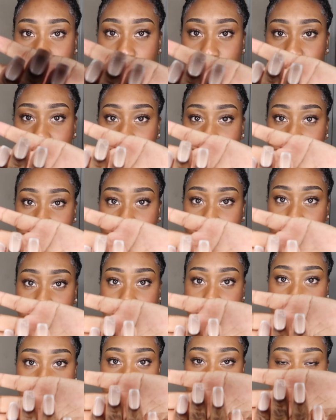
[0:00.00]
Let me see, let me
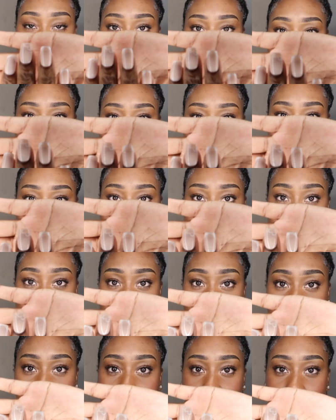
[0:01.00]
try to focus.
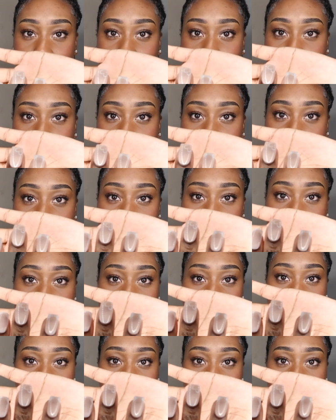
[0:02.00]
With the little